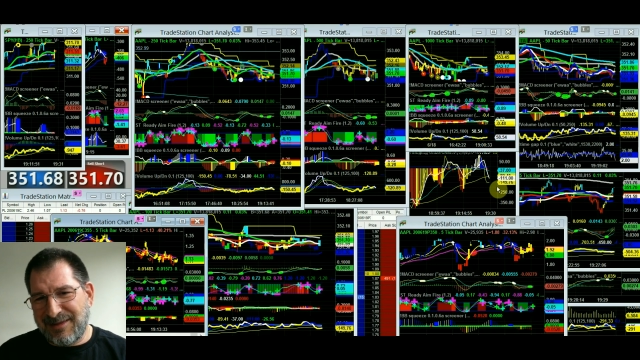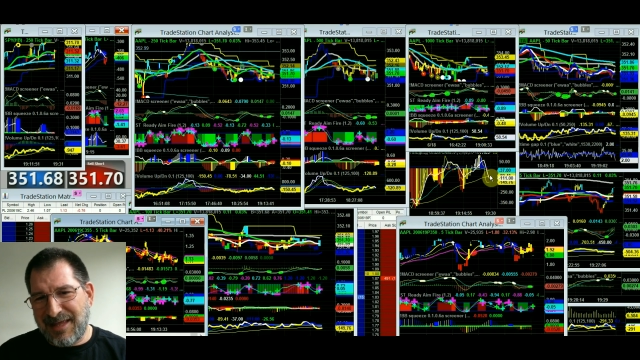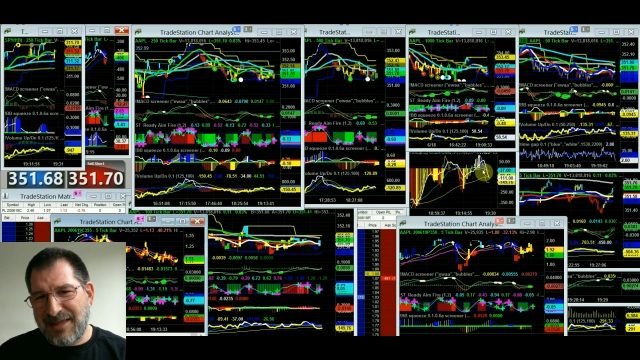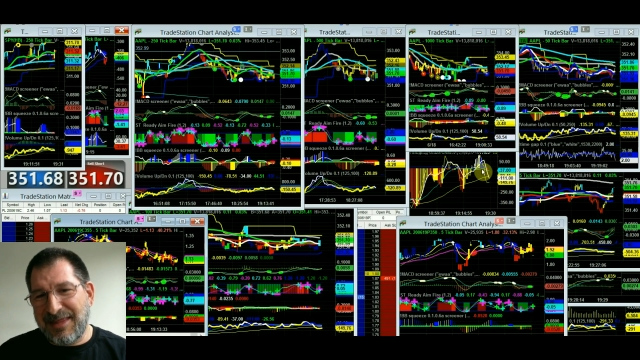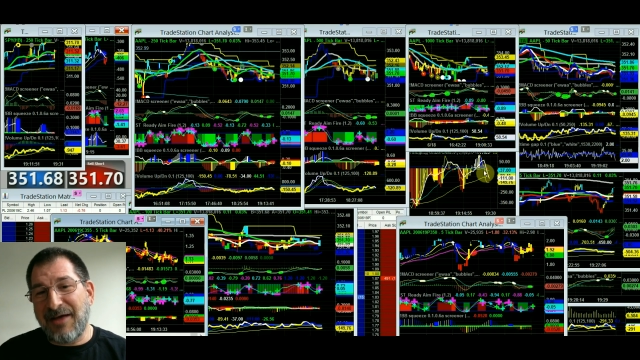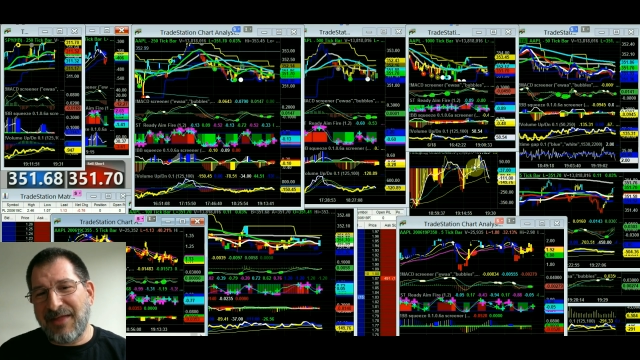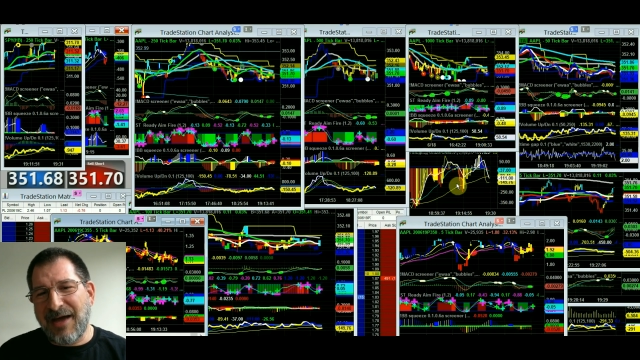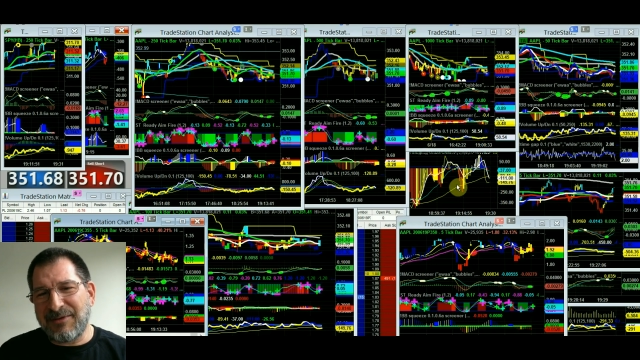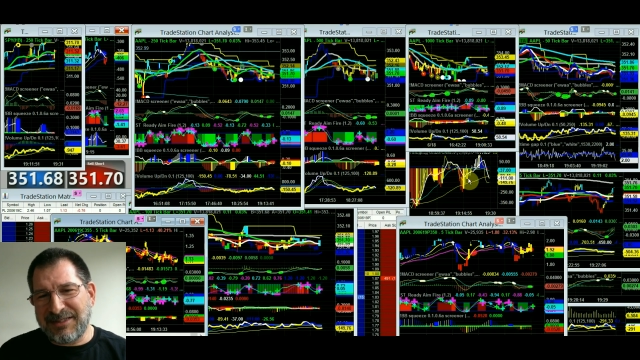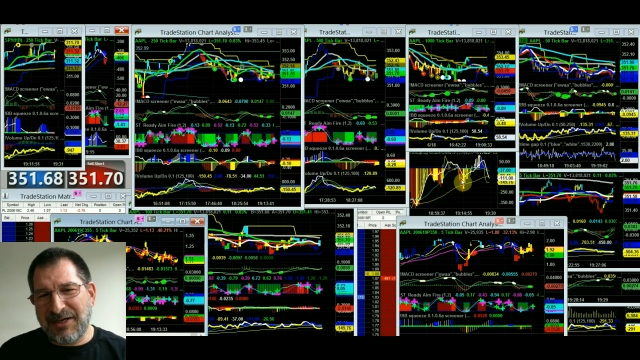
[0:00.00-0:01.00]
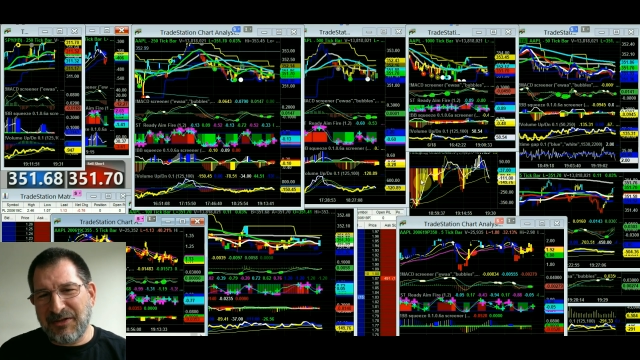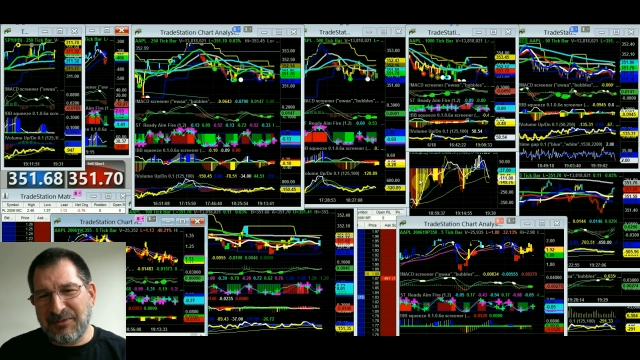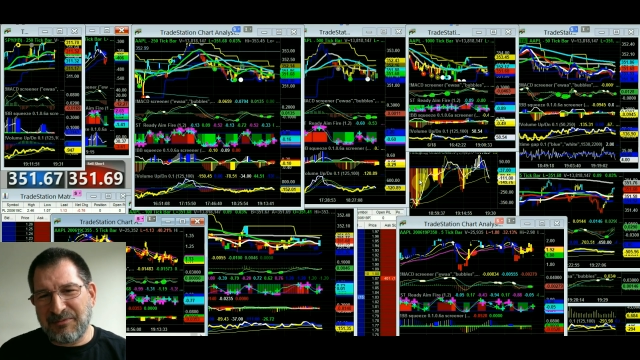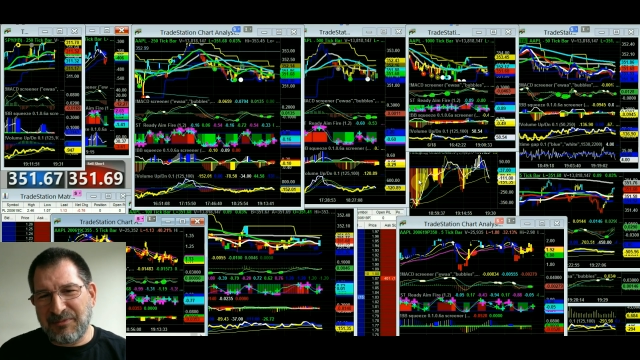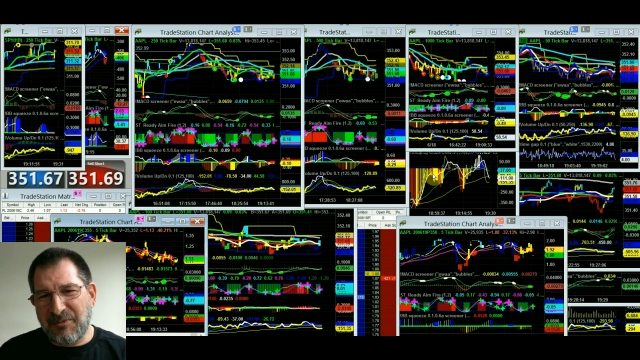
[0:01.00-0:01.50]
that was the
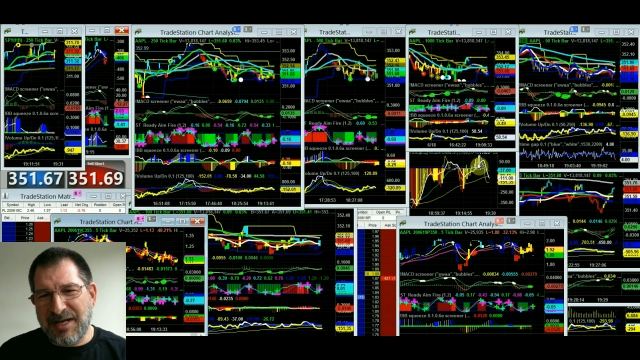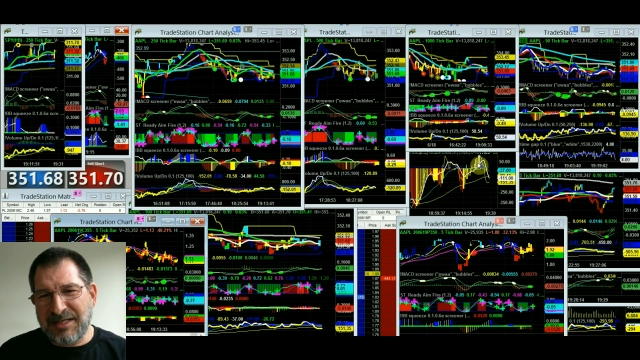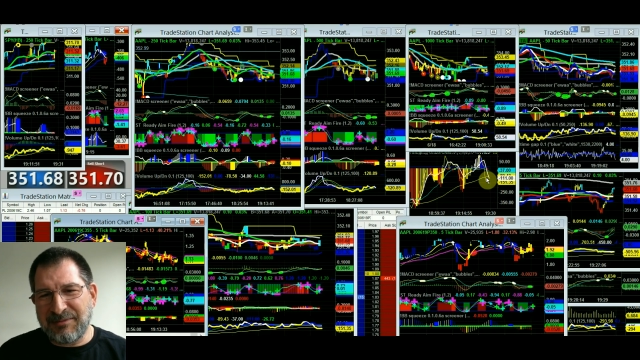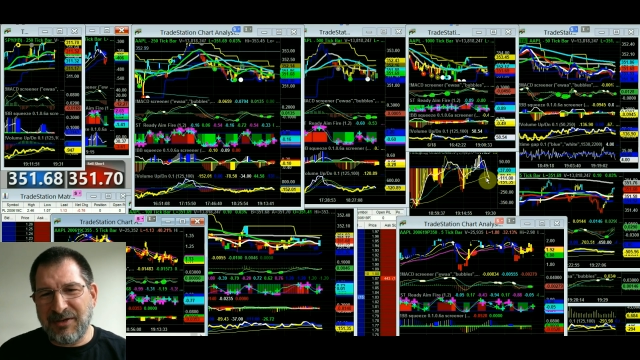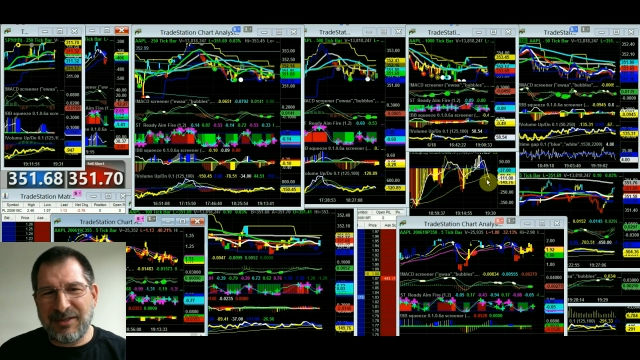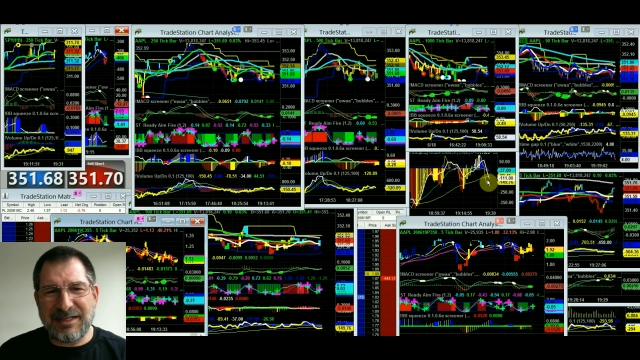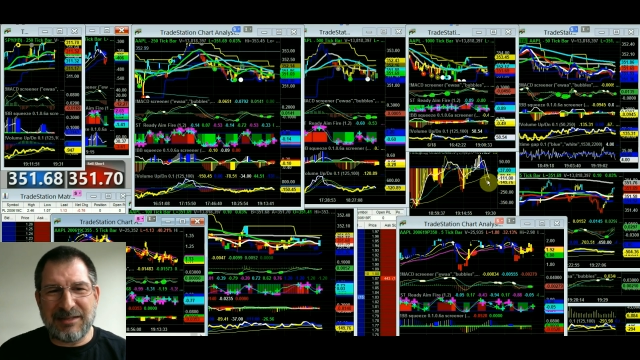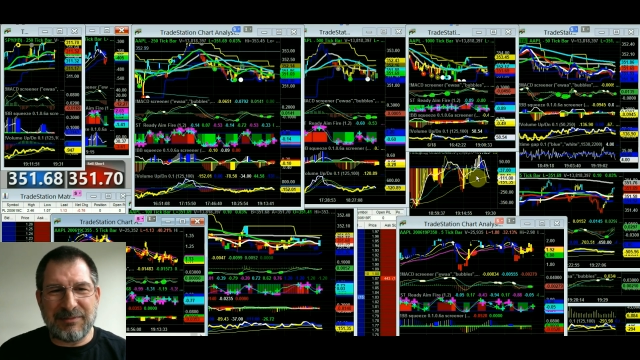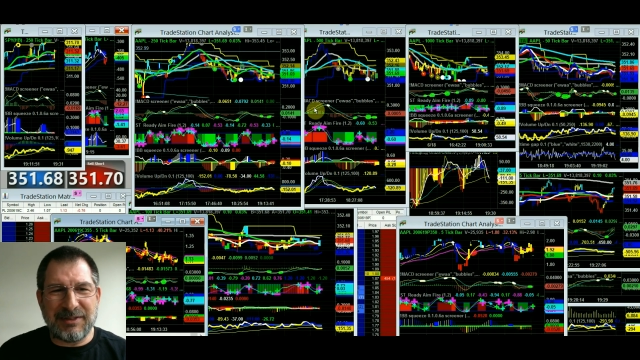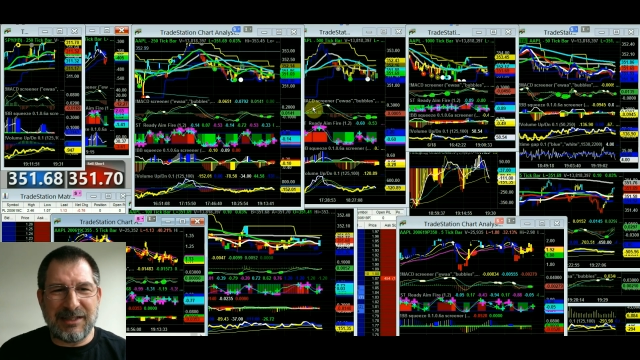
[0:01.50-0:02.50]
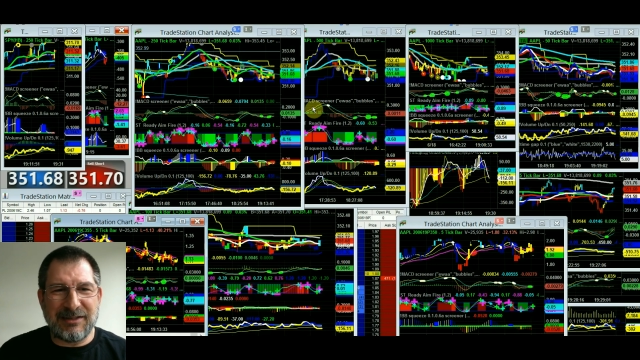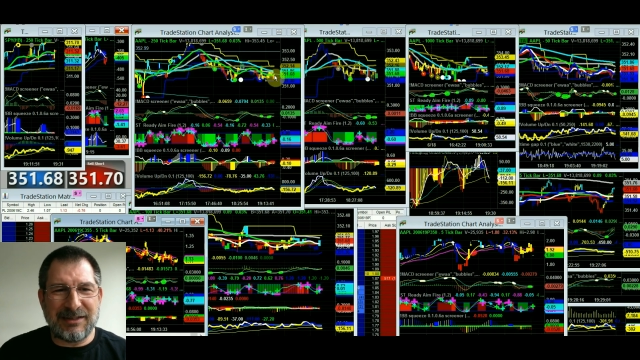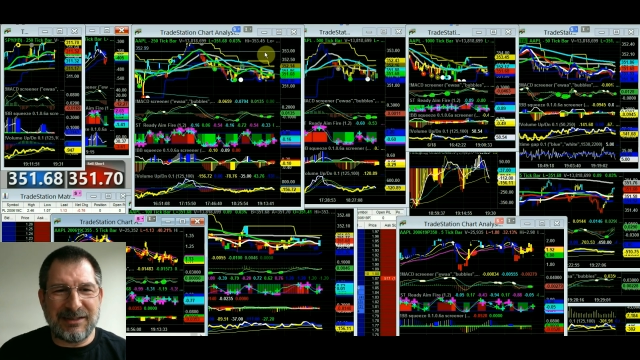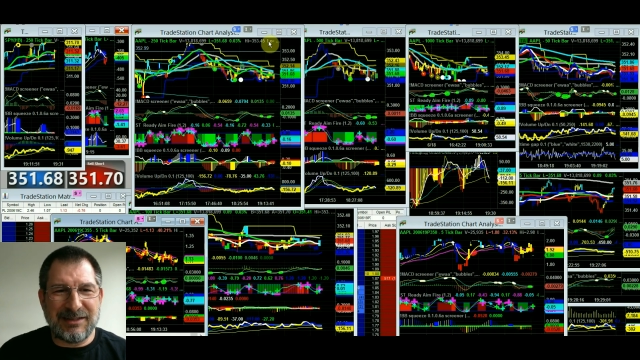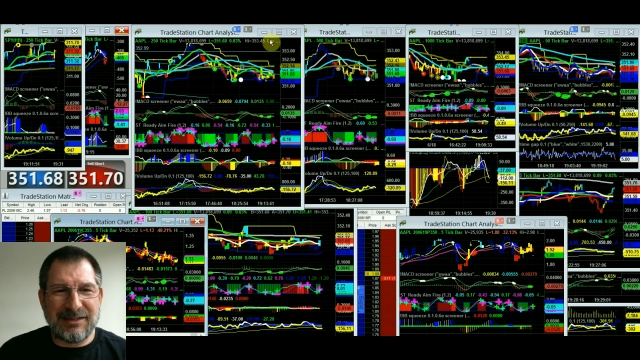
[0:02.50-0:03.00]
other momentum going down below it.